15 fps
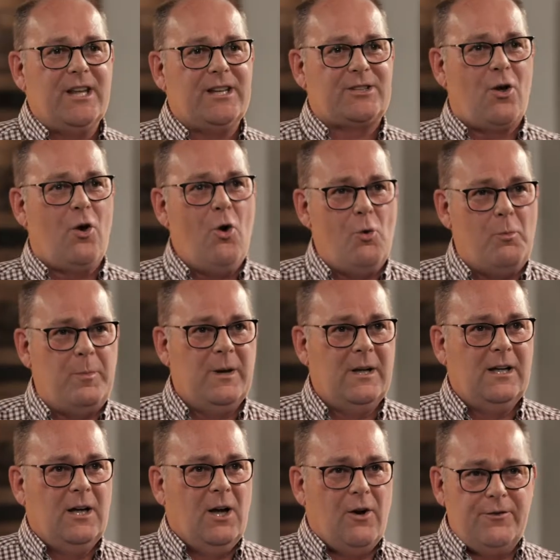this hope
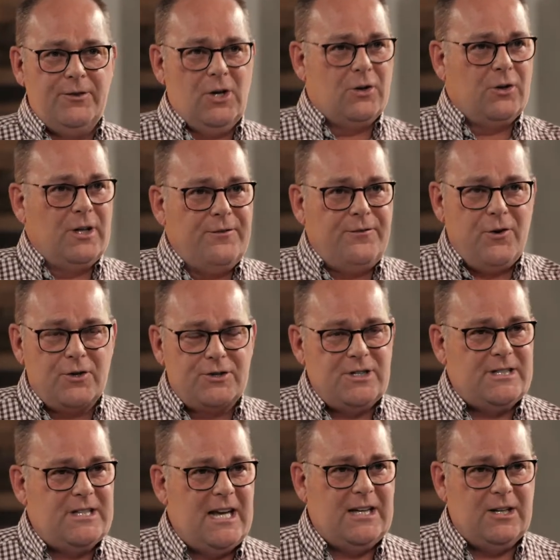of not only for
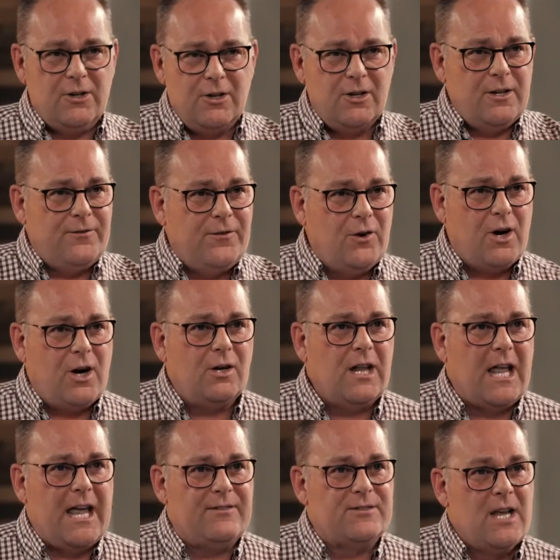today, not only for our
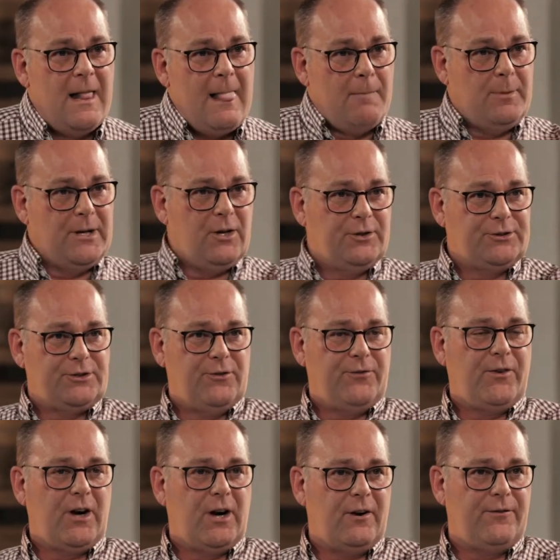lives, but also
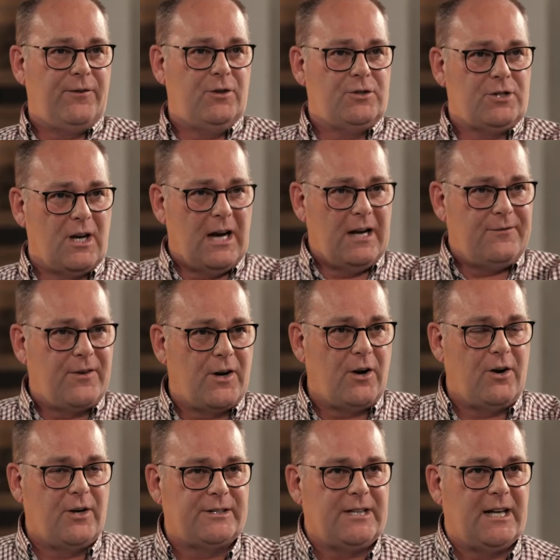for our future and for
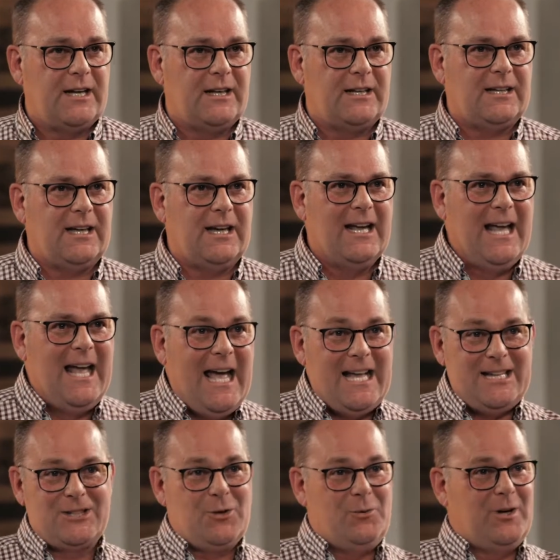our eternity.
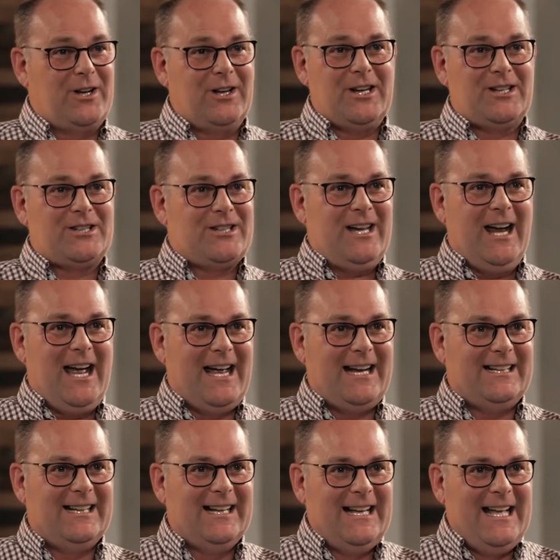And so we're going to
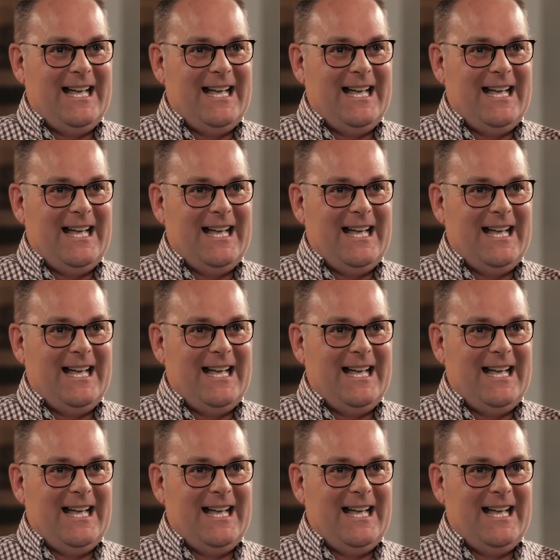stand